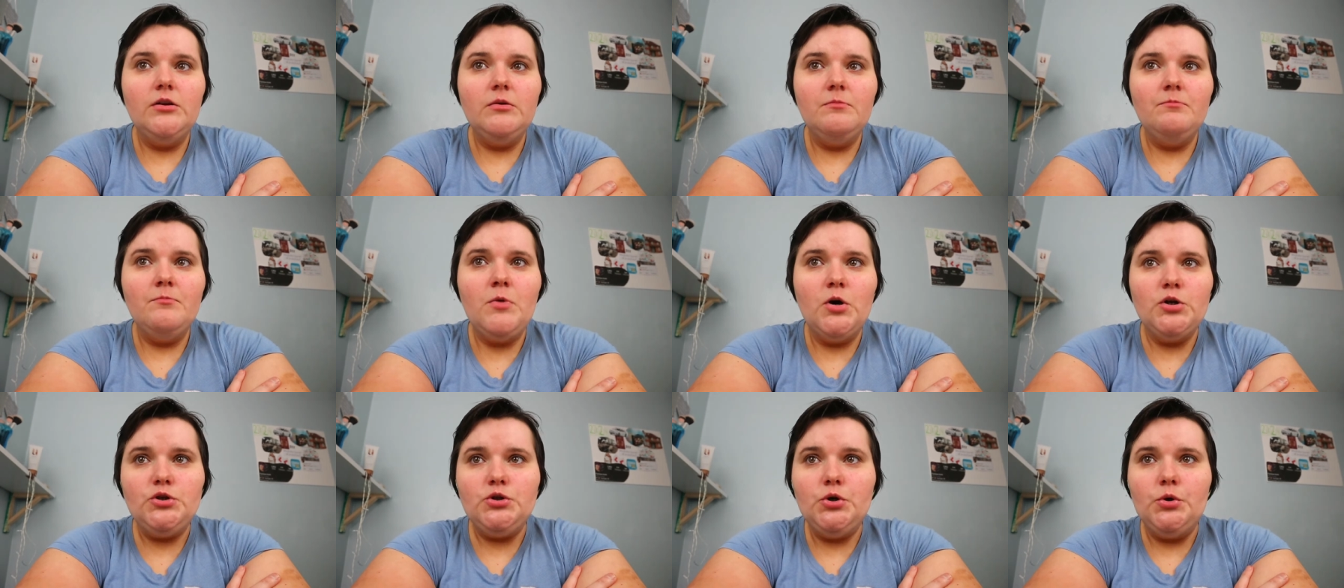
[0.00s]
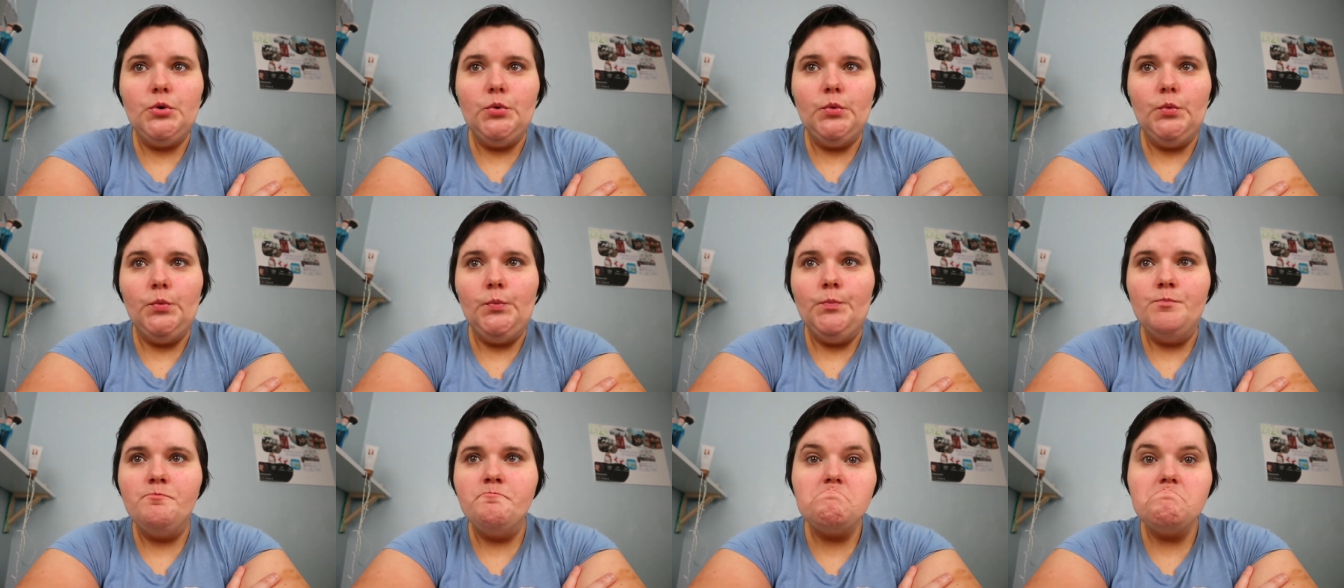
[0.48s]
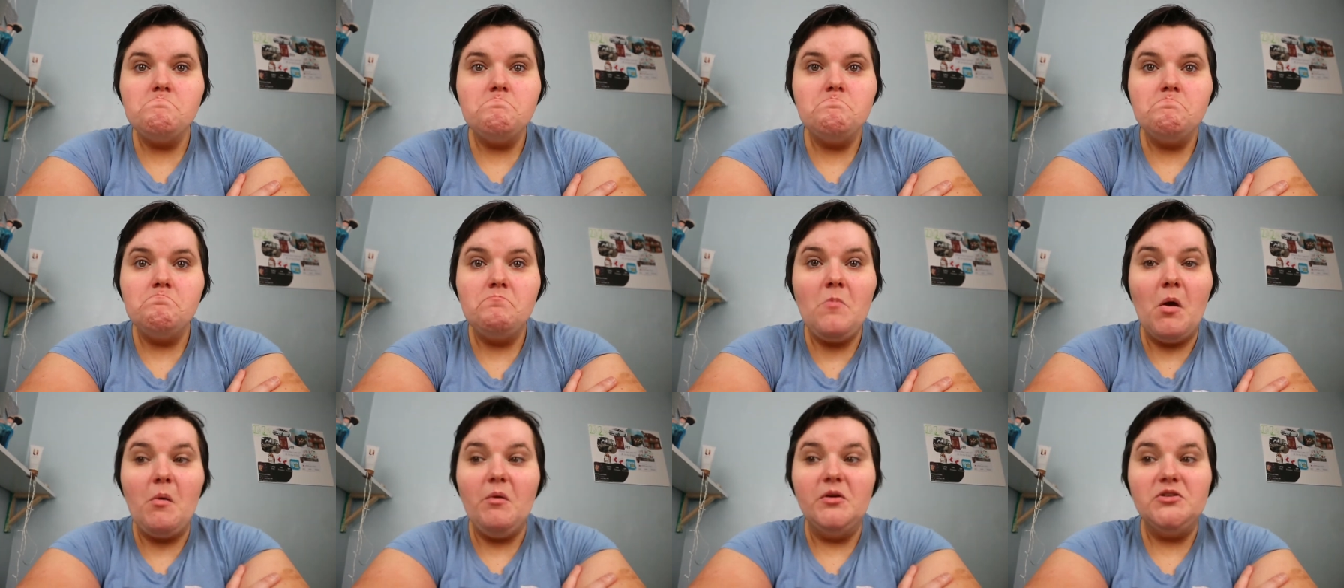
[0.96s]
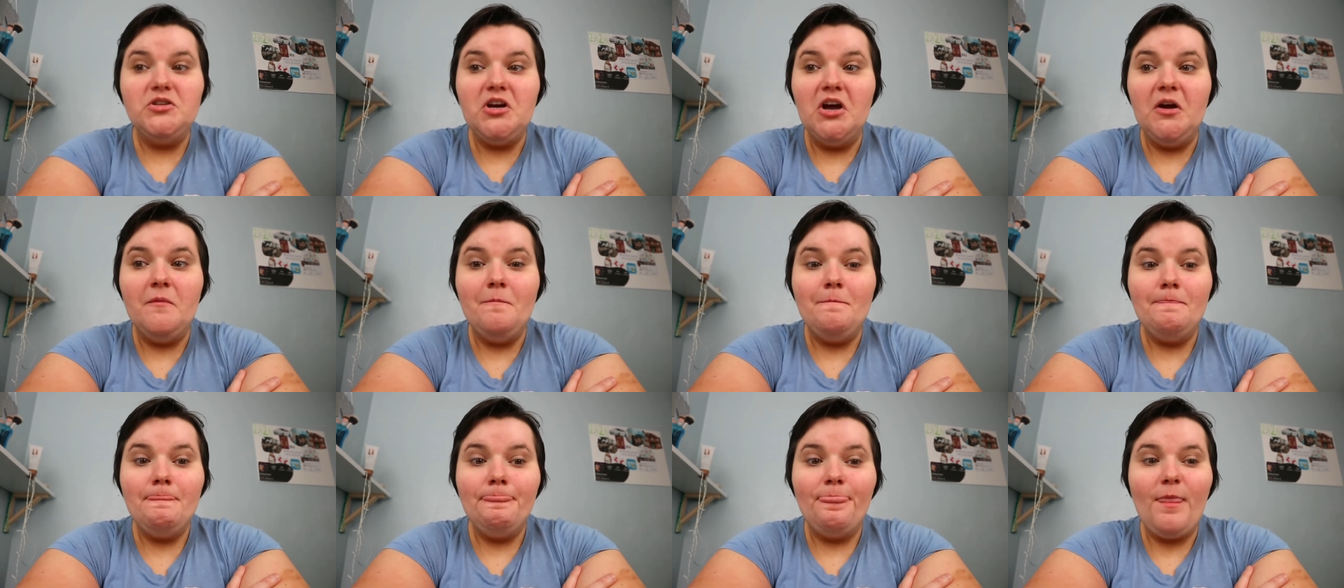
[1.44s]
model. No, I
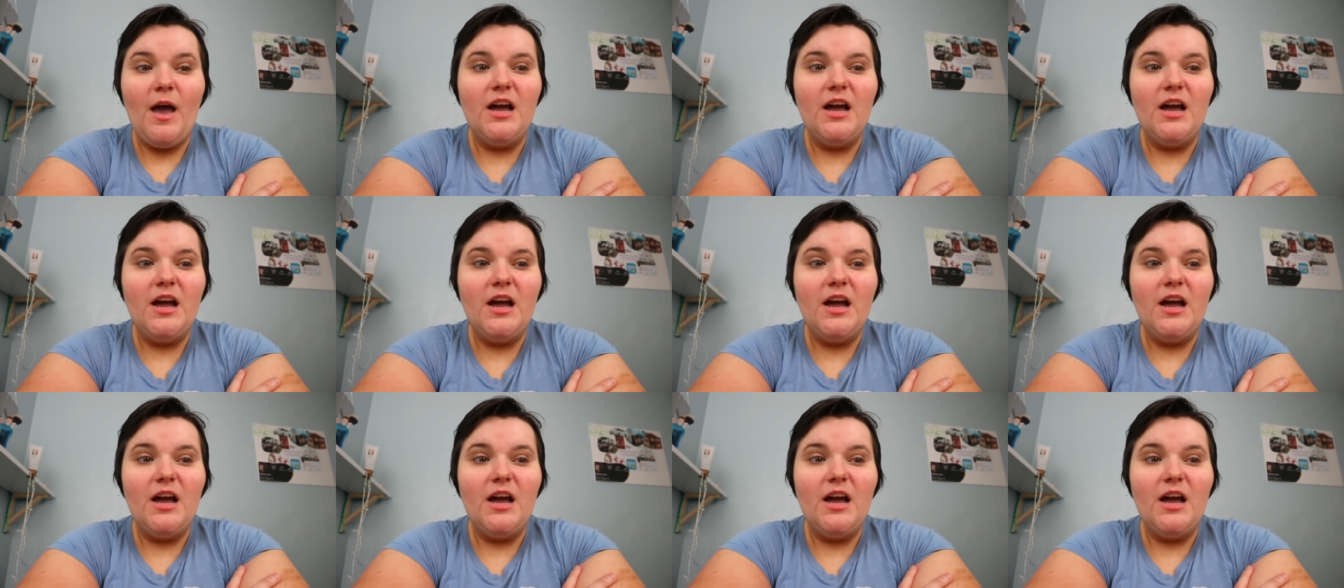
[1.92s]
don't.